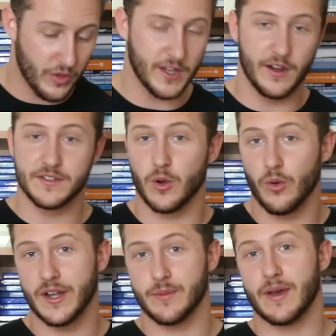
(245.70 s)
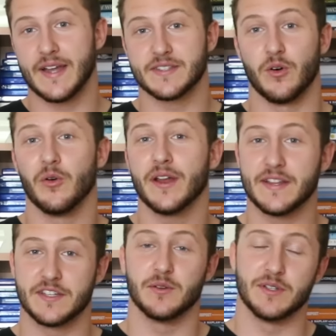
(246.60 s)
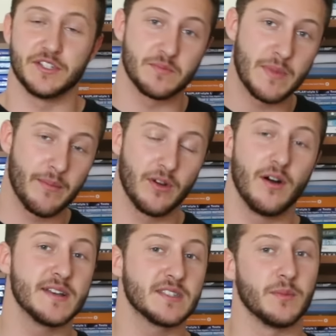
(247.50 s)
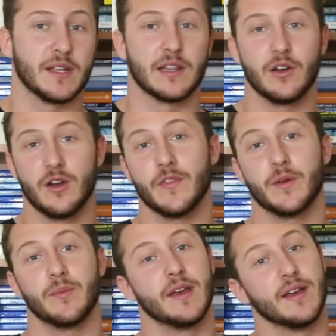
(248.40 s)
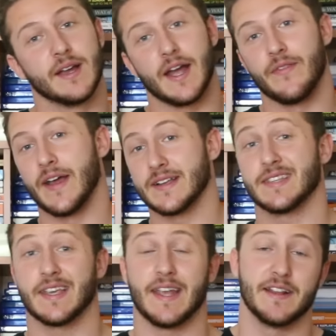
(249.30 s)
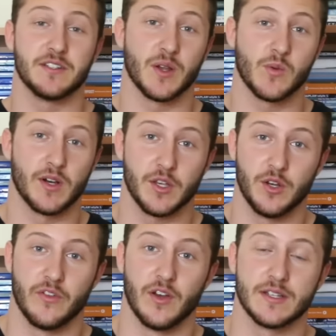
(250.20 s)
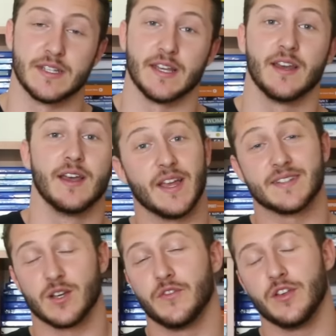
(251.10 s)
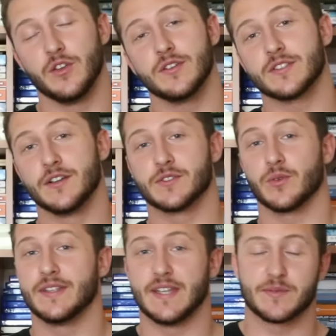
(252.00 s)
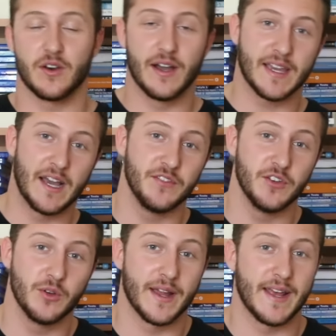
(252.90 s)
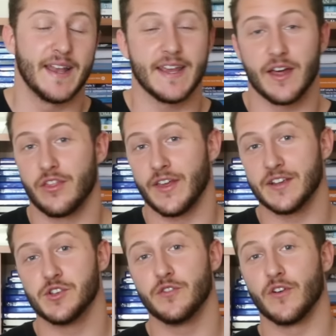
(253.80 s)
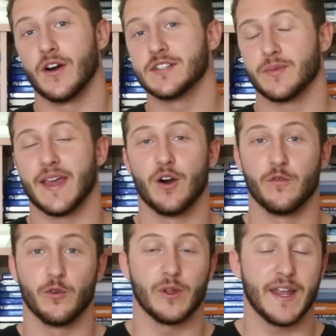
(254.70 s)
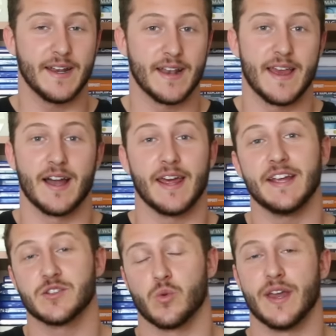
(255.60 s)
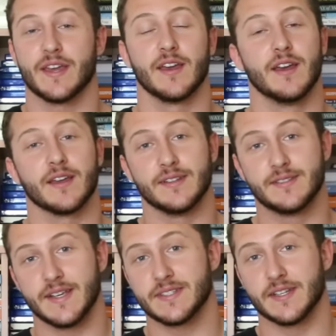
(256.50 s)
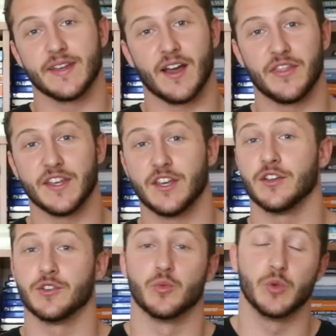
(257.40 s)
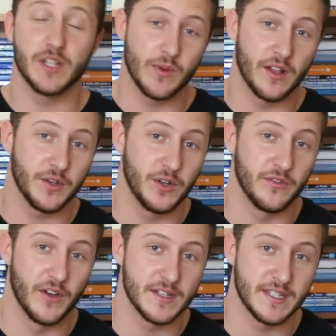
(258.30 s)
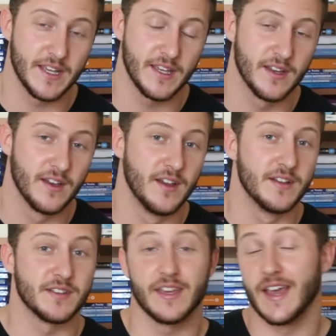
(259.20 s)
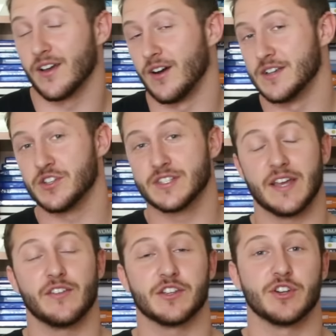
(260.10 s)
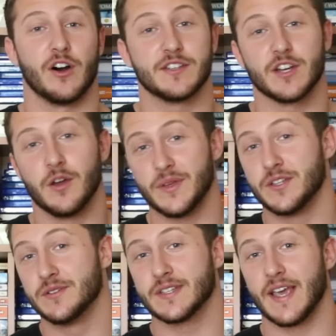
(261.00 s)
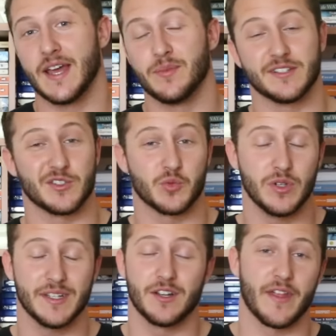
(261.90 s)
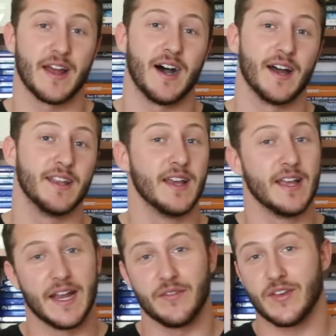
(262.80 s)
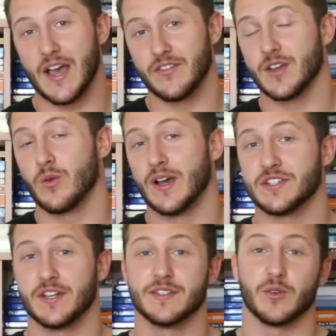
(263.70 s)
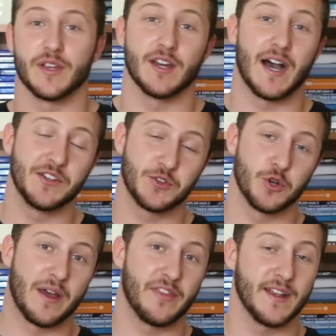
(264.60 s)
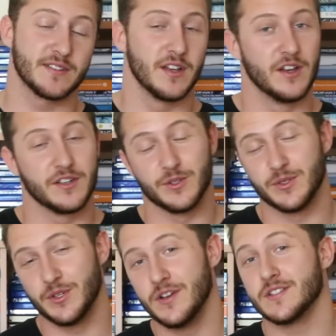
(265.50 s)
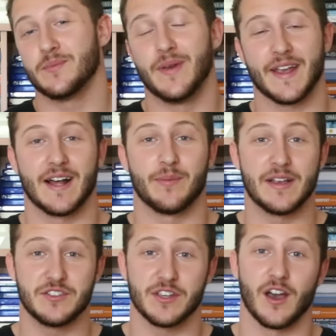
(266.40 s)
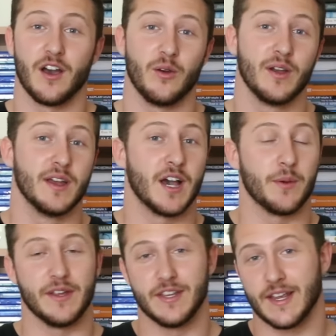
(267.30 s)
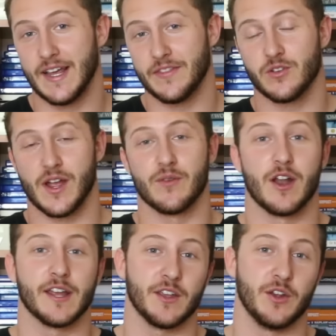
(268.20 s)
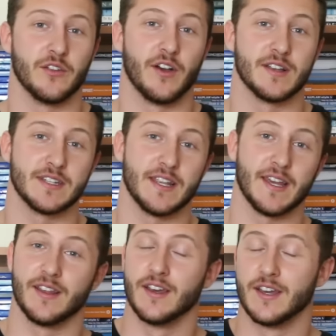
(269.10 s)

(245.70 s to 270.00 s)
the notes already made, so all you need to do is just memorize them and learn them, and that's the key to doing well at university. Yeah, so if you use those 3 tips I gave you and any other things you find to be helpful in and out each week consistently, I think you can do really well at university. So yeah guys, just give it a shot, don't be too scared because it's really not that hard. And if you have any questions or you're unsure about things, you'll usually pick it up as you go. You can hit the ground running at university and